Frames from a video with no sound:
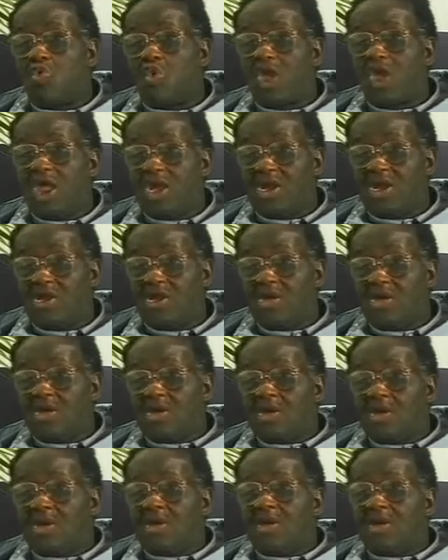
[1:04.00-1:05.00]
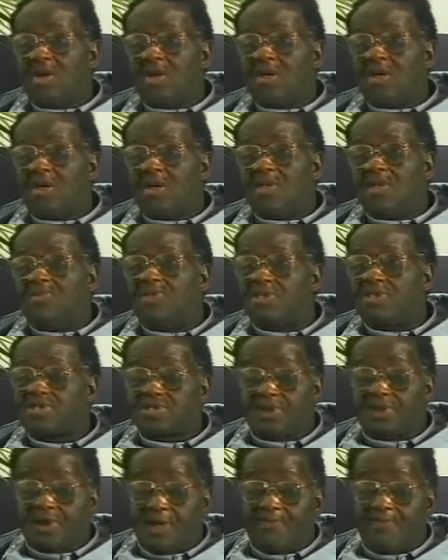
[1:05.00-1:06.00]
quell
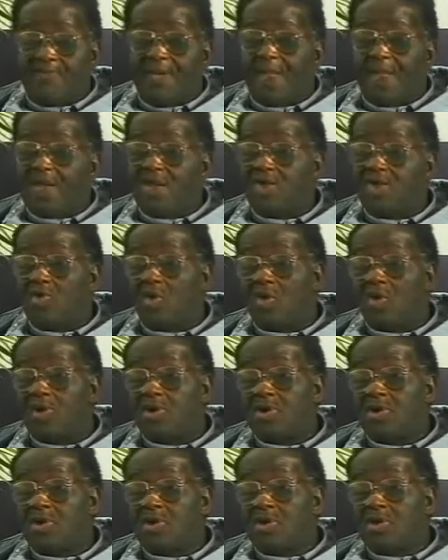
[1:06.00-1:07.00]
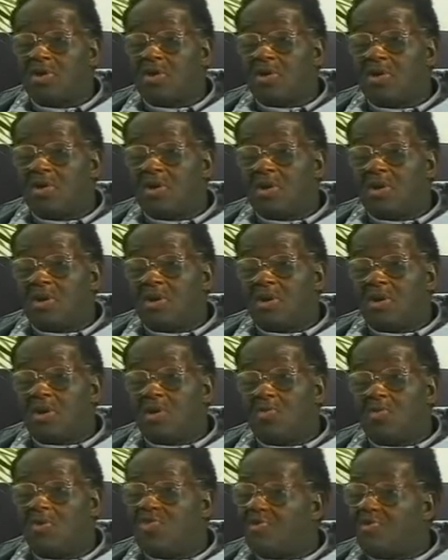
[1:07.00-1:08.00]
this rebellion
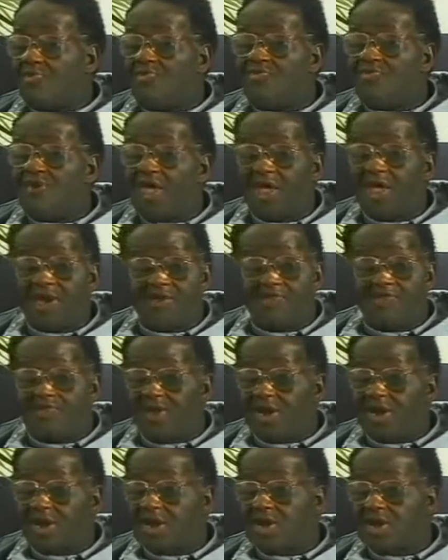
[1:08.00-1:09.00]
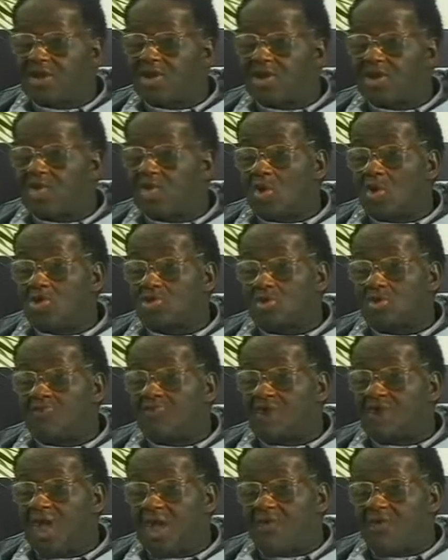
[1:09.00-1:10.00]
with very, very little loss
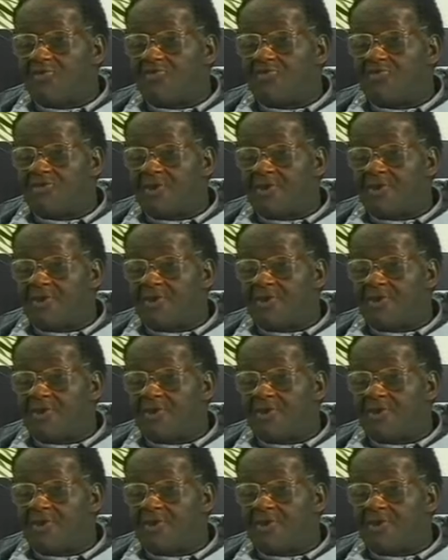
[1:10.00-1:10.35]
of life.